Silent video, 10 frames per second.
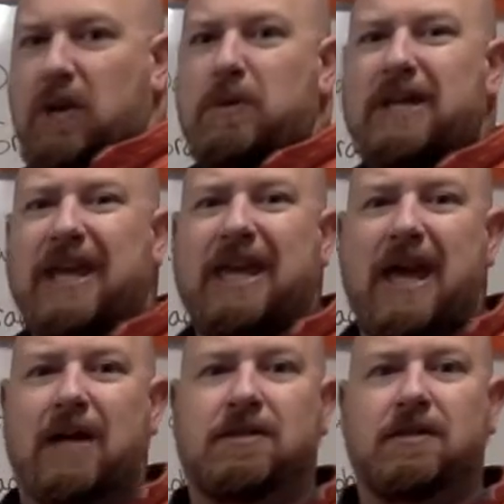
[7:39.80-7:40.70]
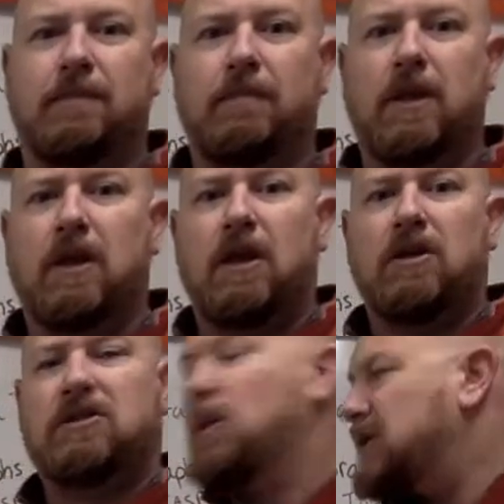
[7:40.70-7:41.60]
It was a guess.
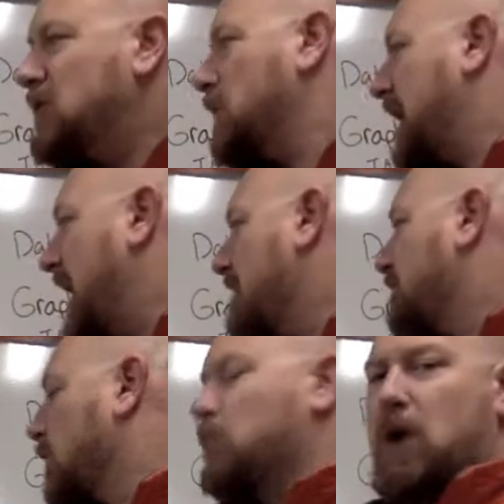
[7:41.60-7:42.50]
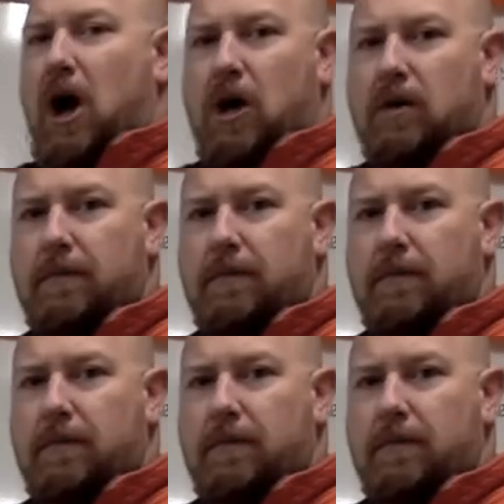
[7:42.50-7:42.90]
So it's okay if we're wrong.